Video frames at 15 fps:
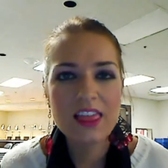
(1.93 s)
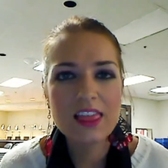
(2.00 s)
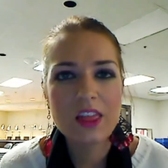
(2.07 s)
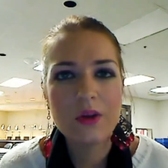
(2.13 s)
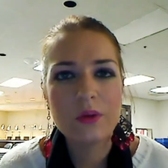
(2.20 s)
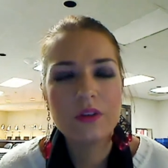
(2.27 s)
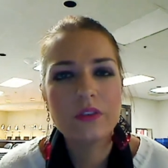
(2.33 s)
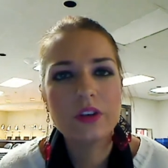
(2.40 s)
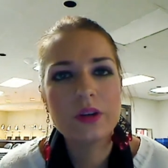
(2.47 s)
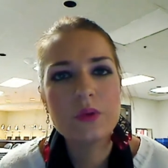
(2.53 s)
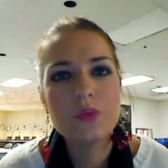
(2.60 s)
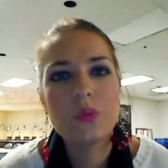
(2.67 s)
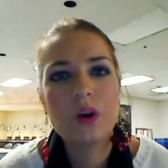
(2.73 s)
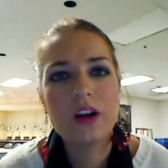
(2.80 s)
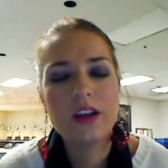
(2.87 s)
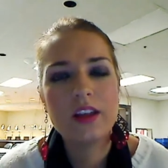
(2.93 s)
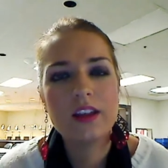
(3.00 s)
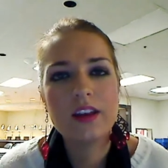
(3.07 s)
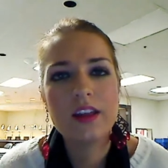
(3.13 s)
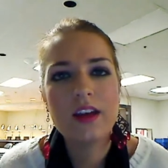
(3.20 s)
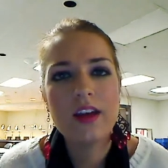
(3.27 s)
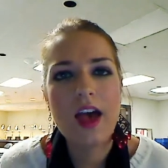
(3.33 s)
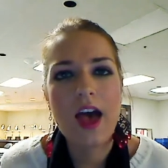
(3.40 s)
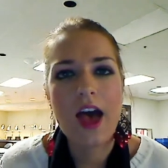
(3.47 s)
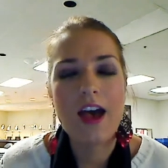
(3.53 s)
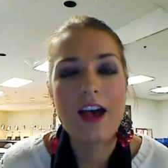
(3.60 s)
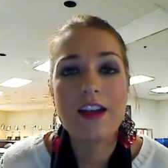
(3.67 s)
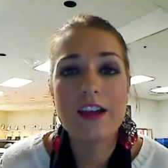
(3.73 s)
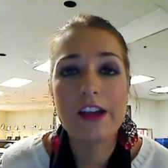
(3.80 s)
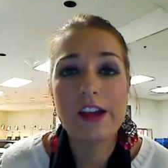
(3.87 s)
Hello, everyone.
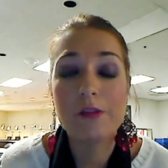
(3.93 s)
I